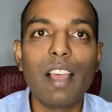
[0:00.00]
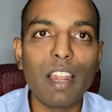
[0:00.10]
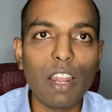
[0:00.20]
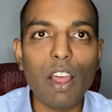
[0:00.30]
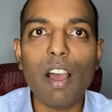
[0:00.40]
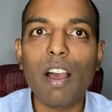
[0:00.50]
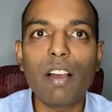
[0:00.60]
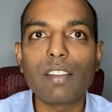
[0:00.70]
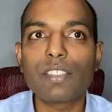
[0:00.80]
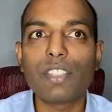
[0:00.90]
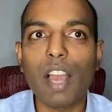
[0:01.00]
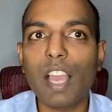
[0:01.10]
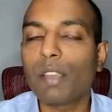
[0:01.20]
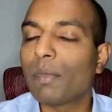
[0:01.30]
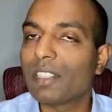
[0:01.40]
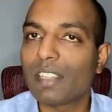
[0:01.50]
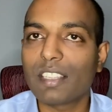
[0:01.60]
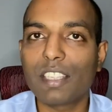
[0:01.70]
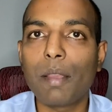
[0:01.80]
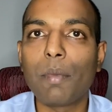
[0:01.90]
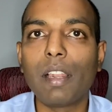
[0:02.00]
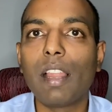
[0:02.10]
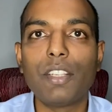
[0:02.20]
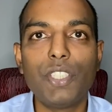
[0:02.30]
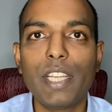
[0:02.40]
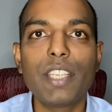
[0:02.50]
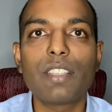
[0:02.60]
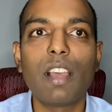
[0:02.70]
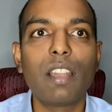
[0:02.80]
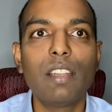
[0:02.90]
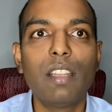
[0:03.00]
logs, documents, XML, and JSON,